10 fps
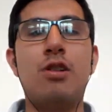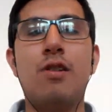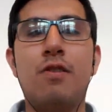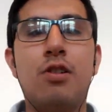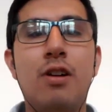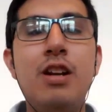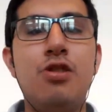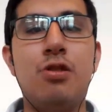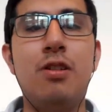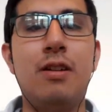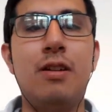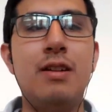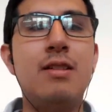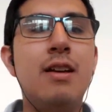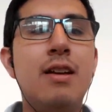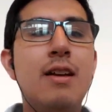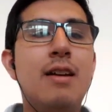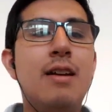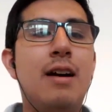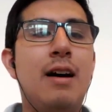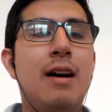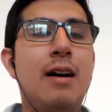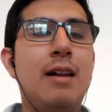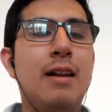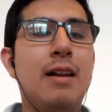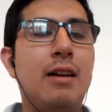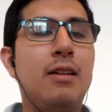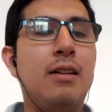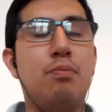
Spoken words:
great journalists like Pocho